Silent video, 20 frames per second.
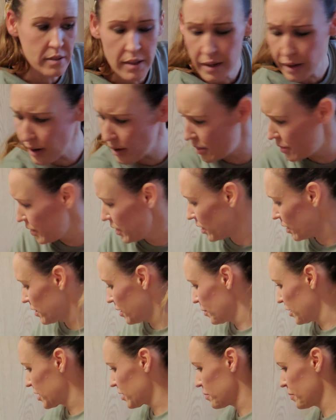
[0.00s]
thing I think. Let
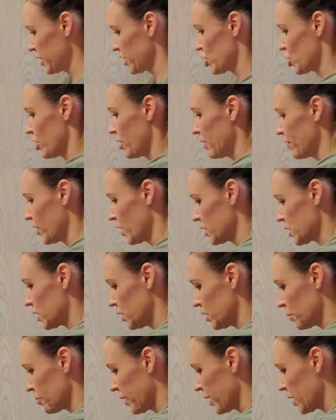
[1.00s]
me just make sure I forgot to
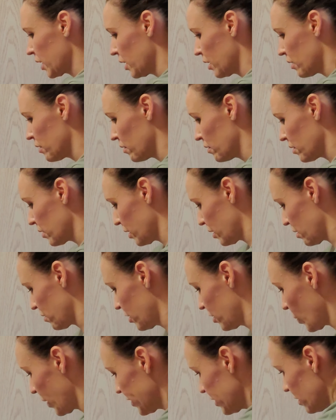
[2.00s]
look back here earlier. No,
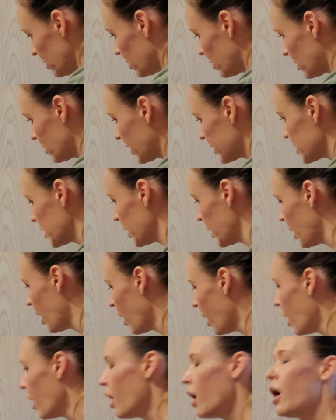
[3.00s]
I didn't. That's it.
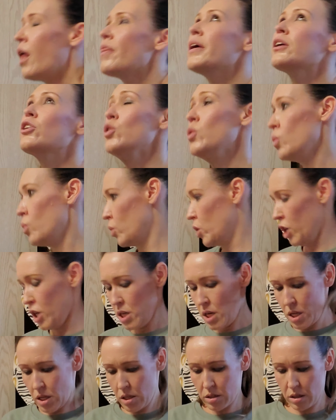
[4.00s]
Thank you.
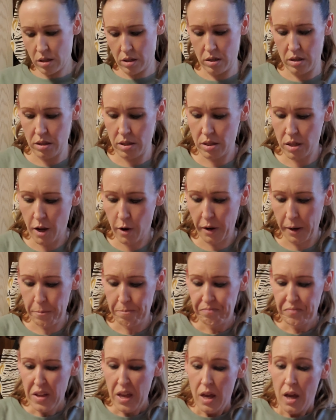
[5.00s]
Goodness, goodness. Okay.
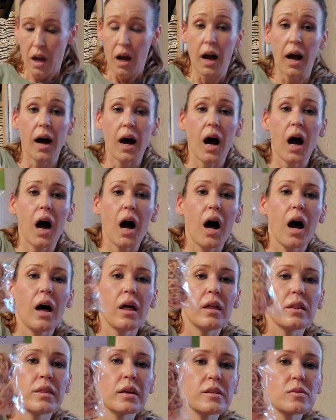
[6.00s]

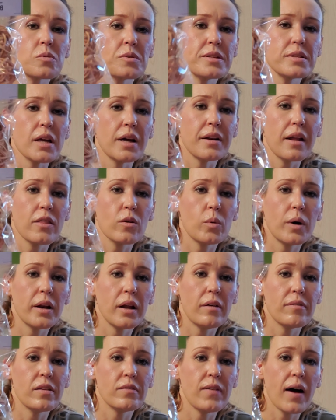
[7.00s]
This was another one
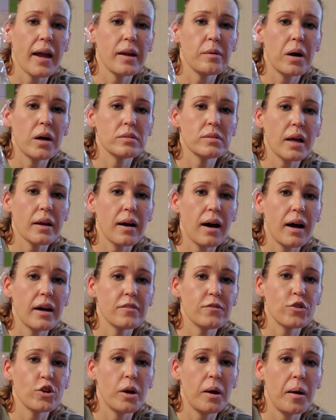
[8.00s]
of the vine balls I got
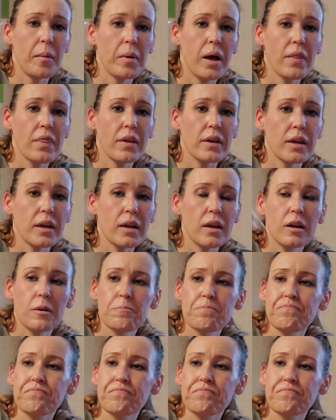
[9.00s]
from the